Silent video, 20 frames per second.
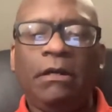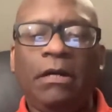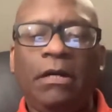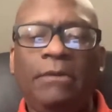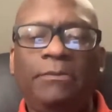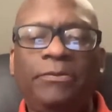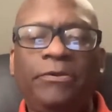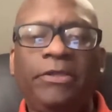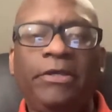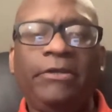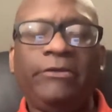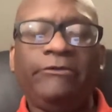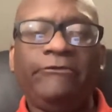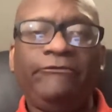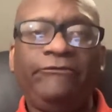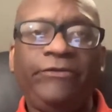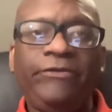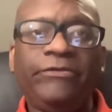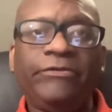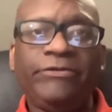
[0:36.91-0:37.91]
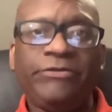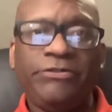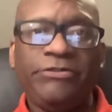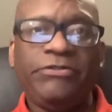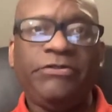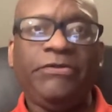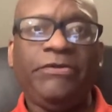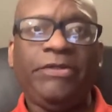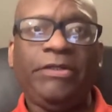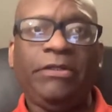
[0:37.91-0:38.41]
Our play on the field has
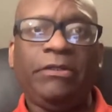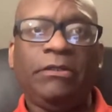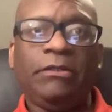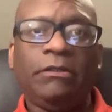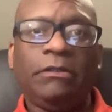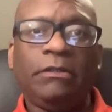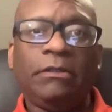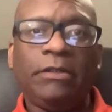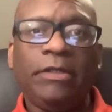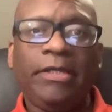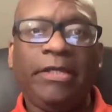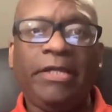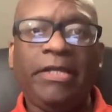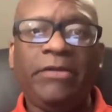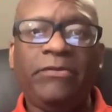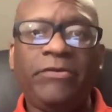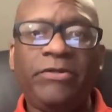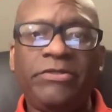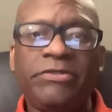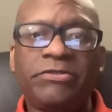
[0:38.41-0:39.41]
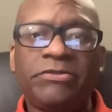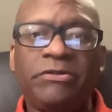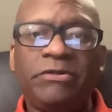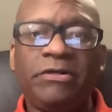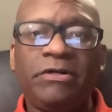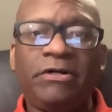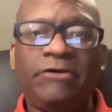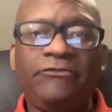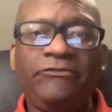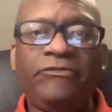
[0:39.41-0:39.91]
shown it. And we
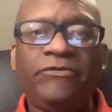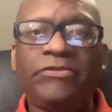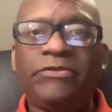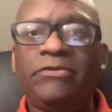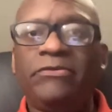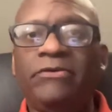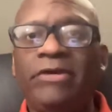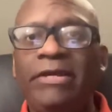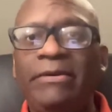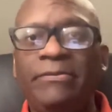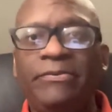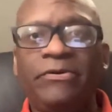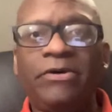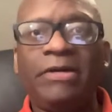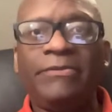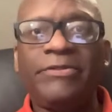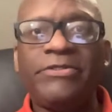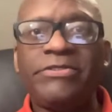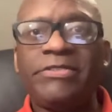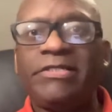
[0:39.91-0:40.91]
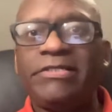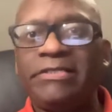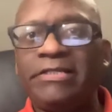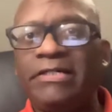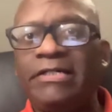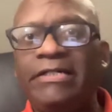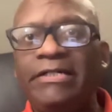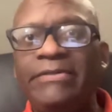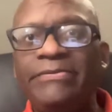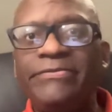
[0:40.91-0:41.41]
start off with great promise at
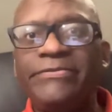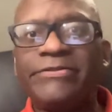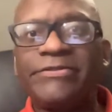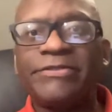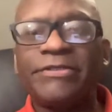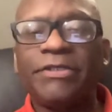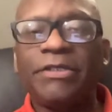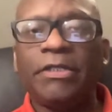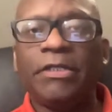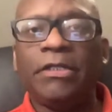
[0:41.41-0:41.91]
times,